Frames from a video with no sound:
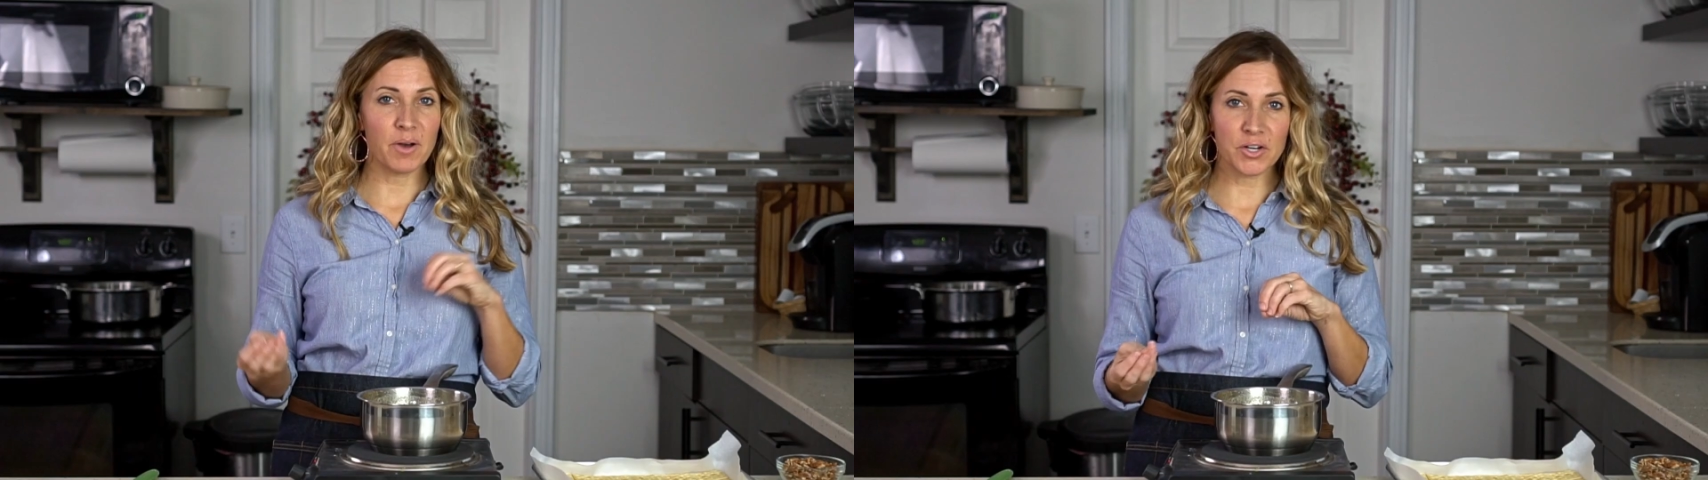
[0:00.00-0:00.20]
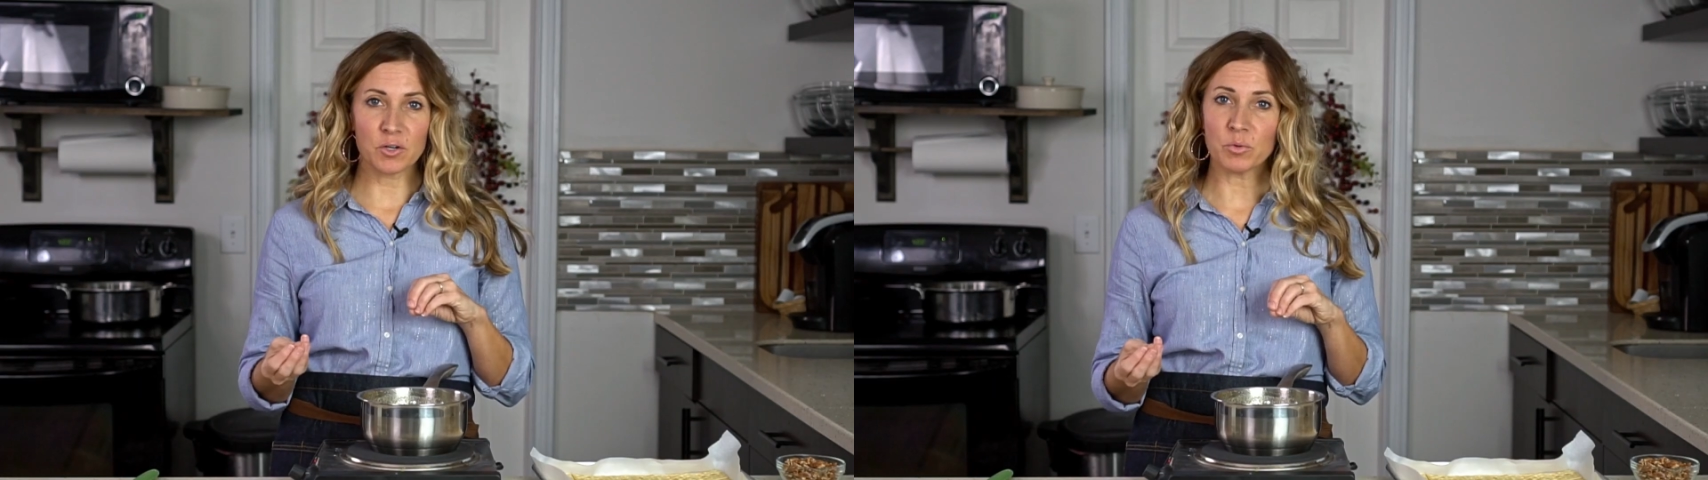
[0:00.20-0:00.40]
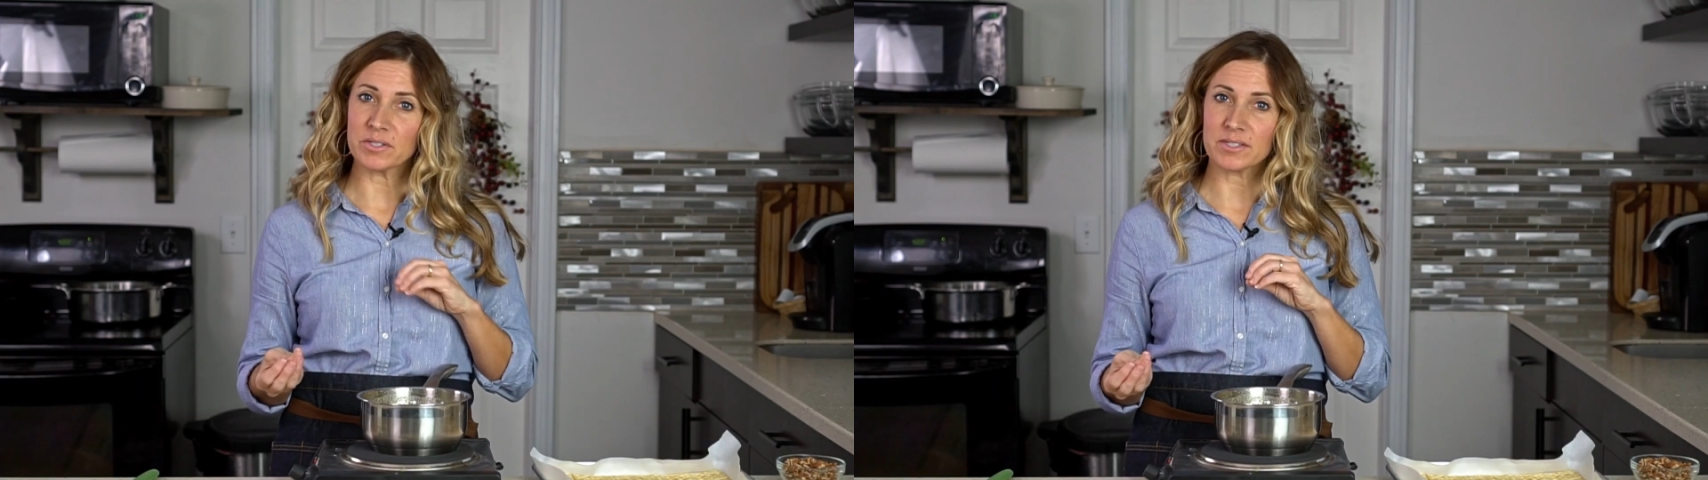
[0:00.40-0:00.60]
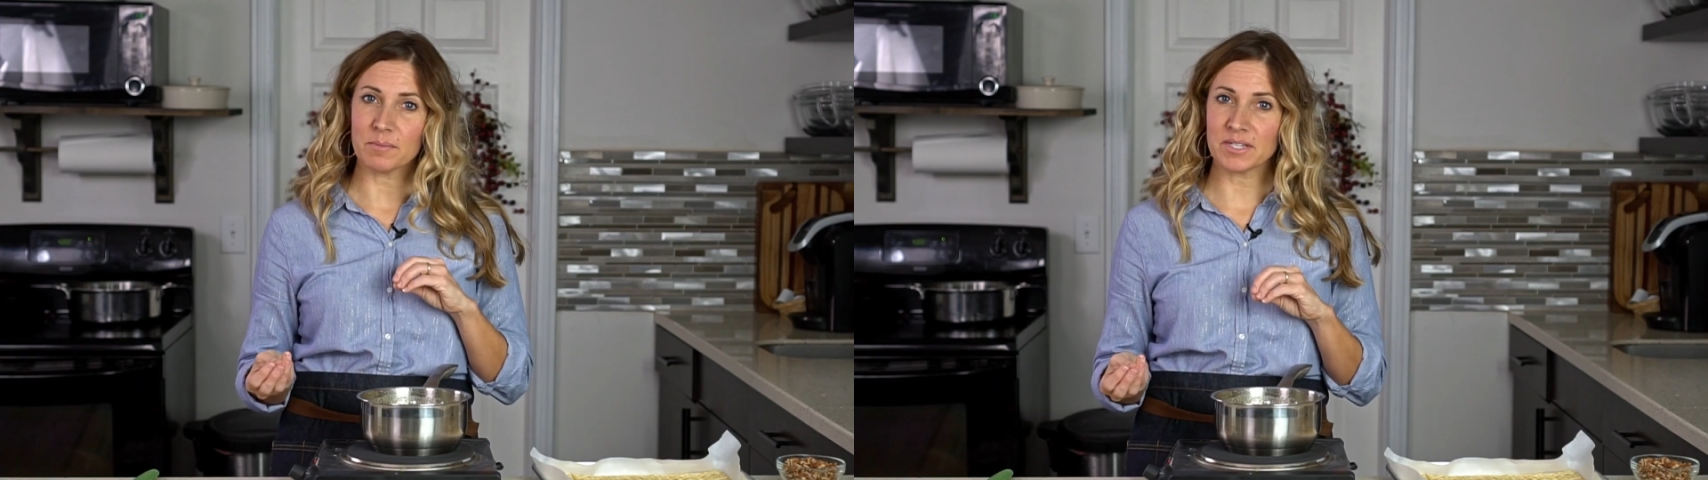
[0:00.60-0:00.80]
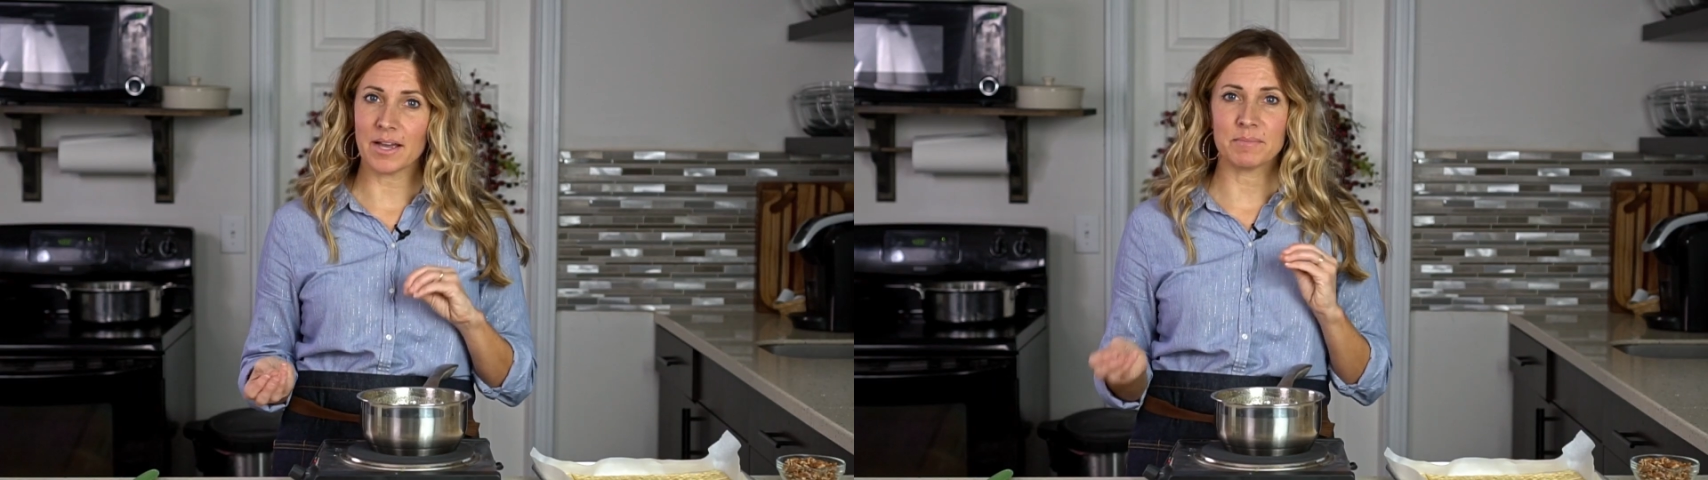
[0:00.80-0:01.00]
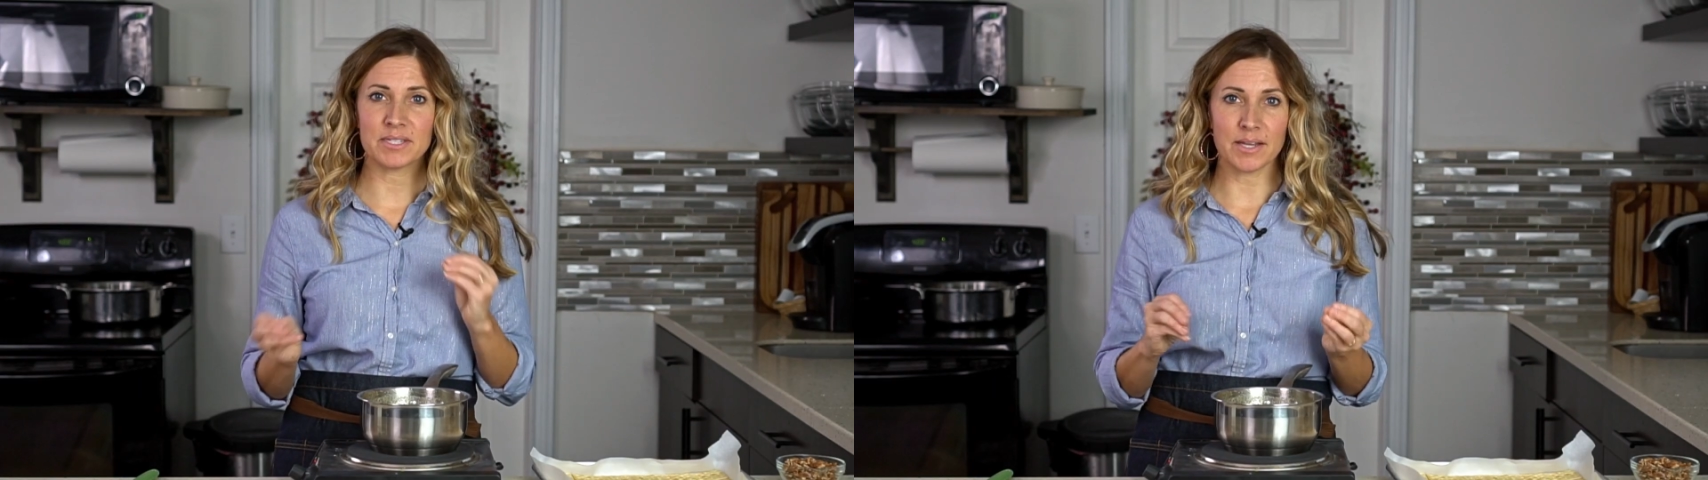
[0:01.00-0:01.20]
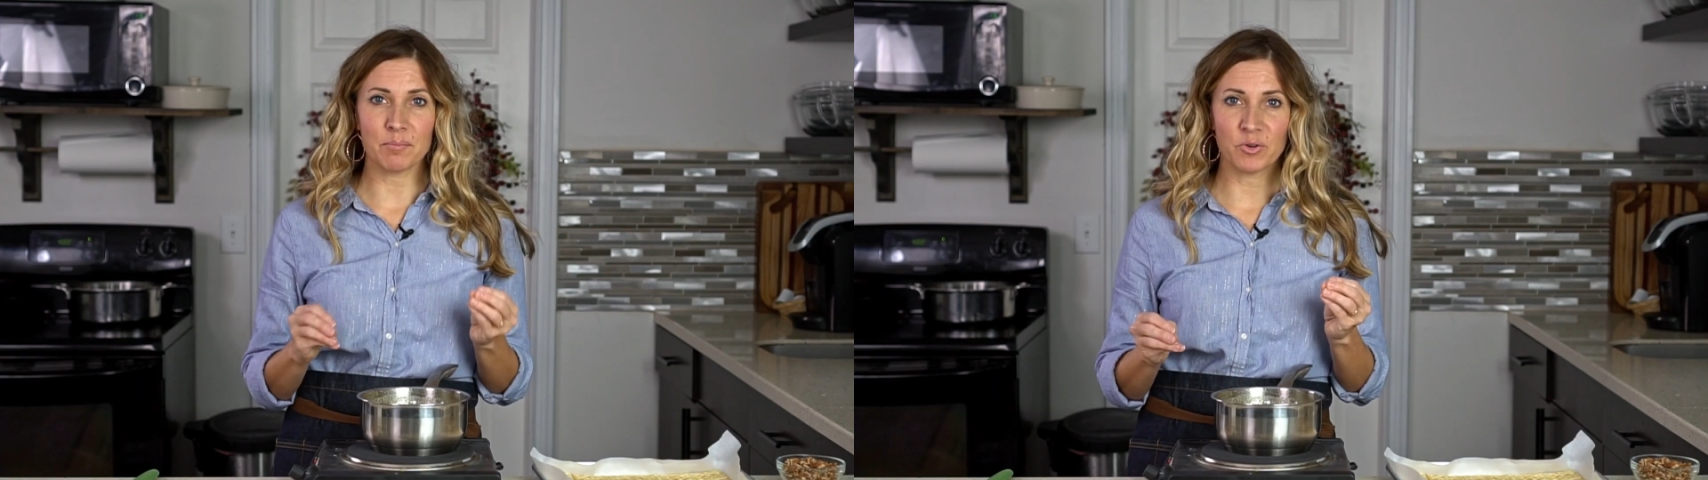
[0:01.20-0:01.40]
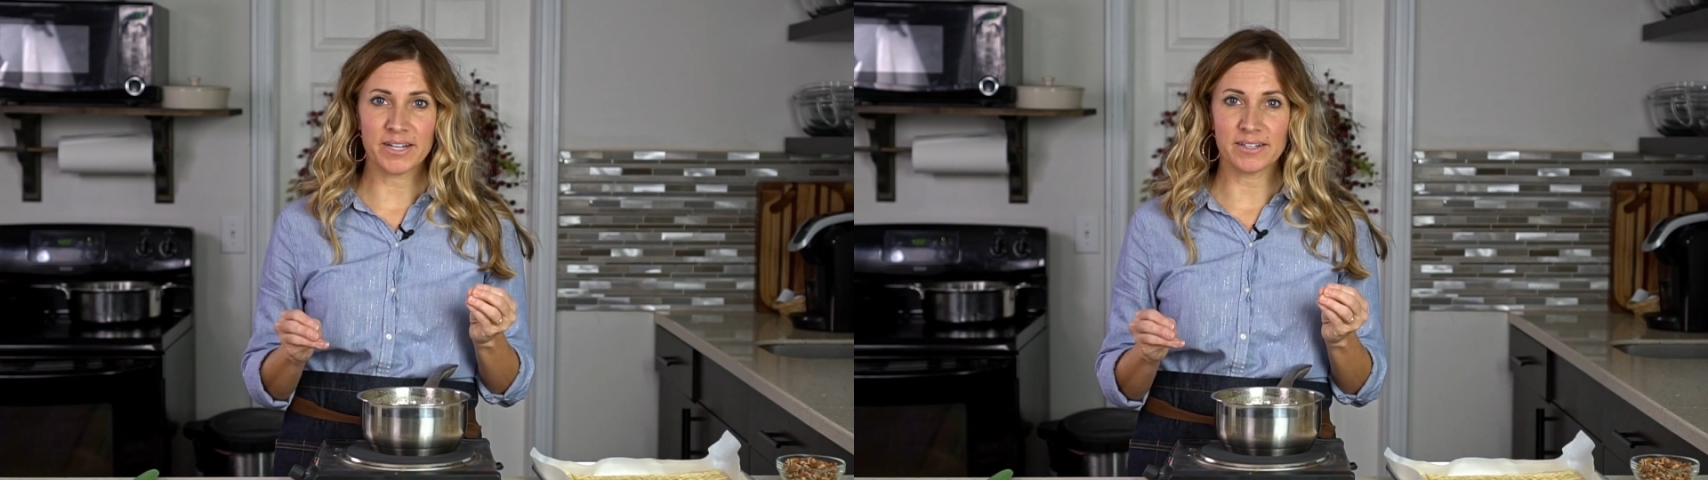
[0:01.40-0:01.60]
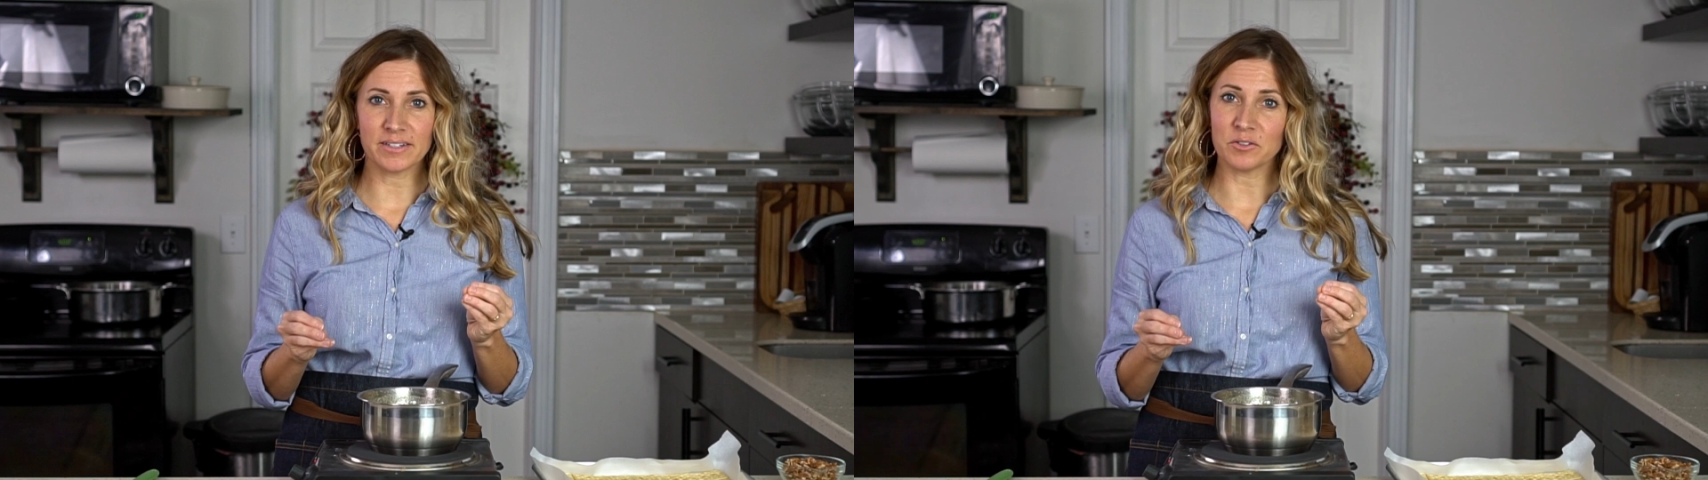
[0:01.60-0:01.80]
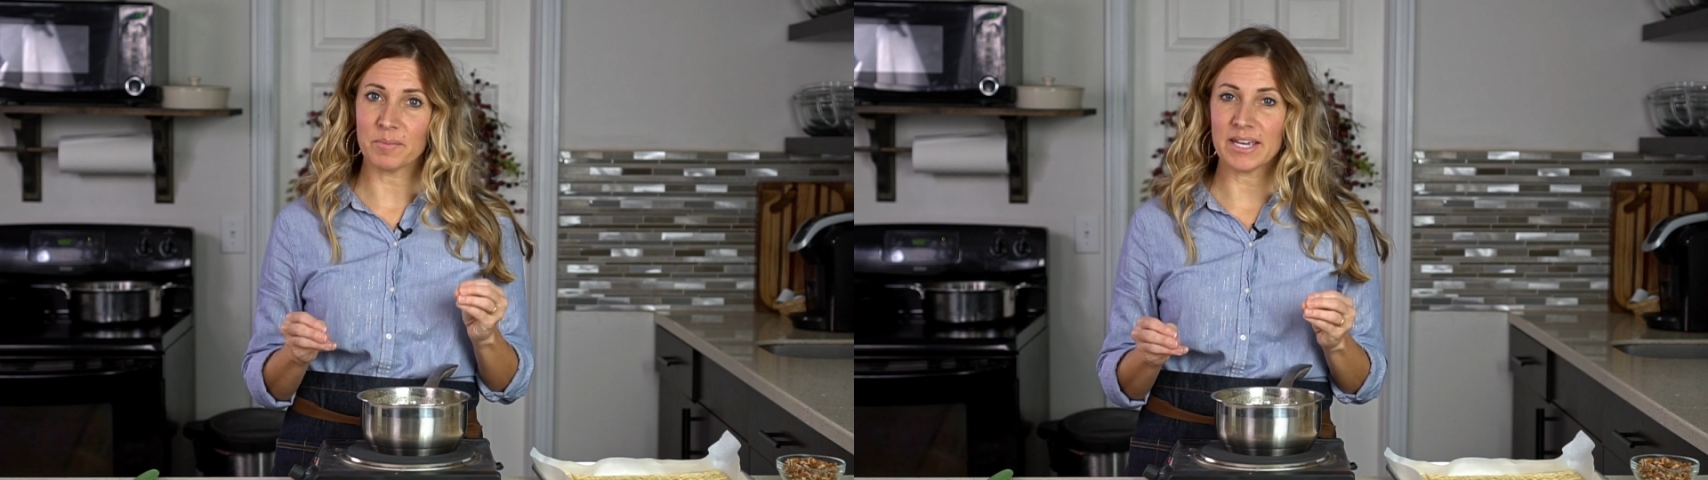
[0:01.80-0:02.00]
butter will sometimes separate a
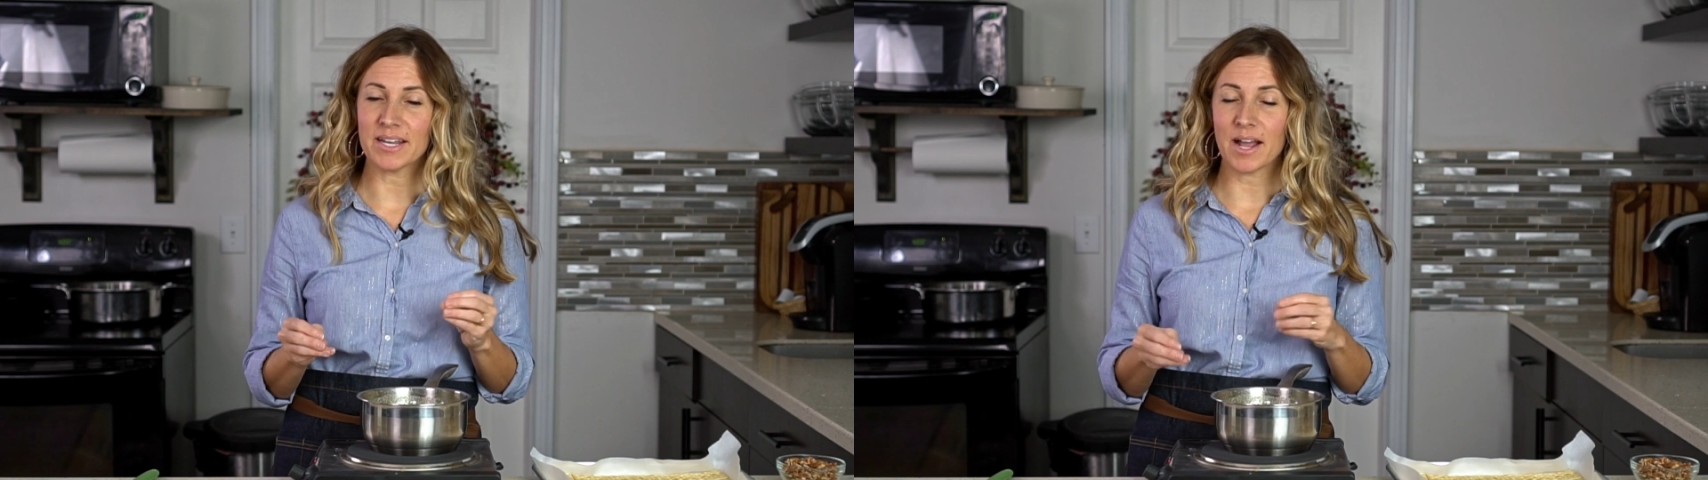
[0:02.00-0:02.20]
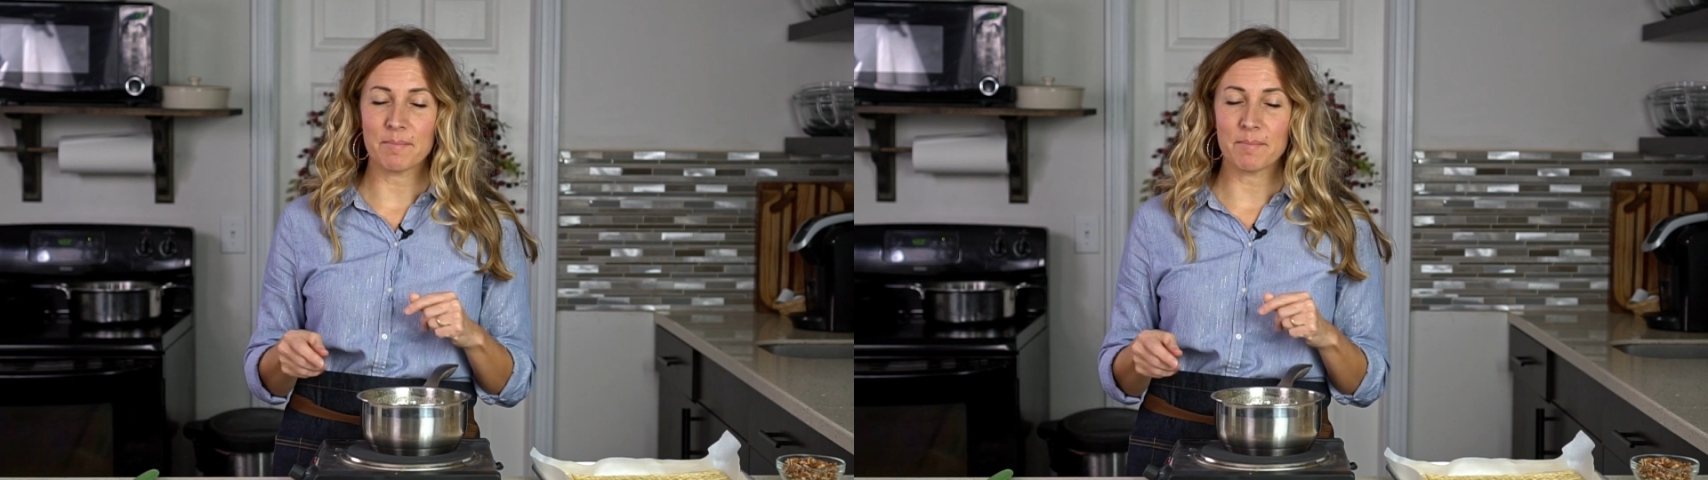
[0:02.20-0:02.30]
little bit.